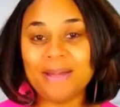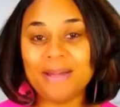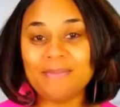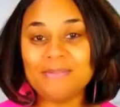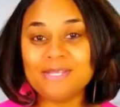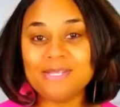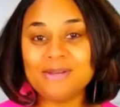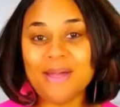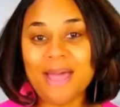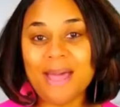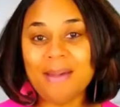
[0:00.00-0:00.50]
I'm
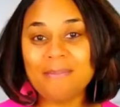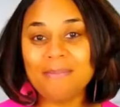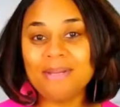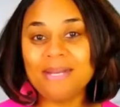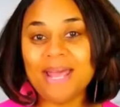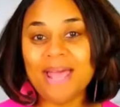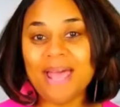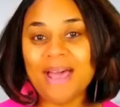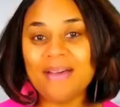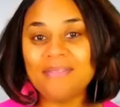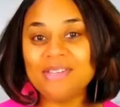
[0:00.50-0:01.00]
so happy
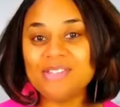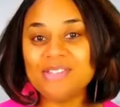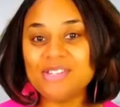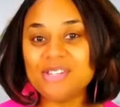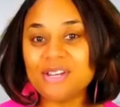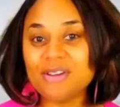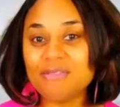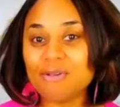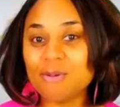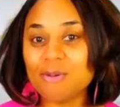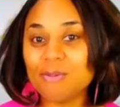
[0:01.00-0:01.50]
to have each
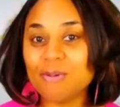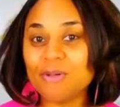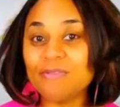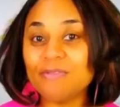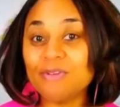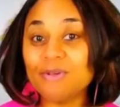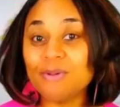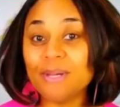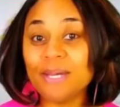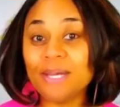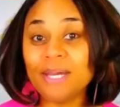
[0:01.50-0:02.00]
and every one
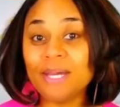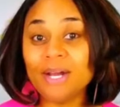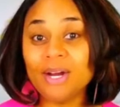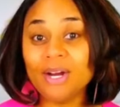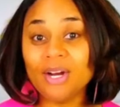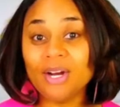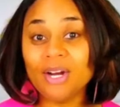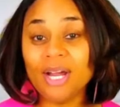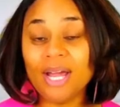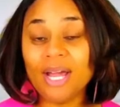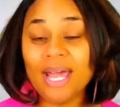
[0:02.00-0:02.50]
of you
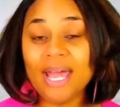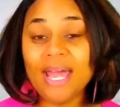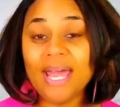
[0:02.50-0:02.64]
here.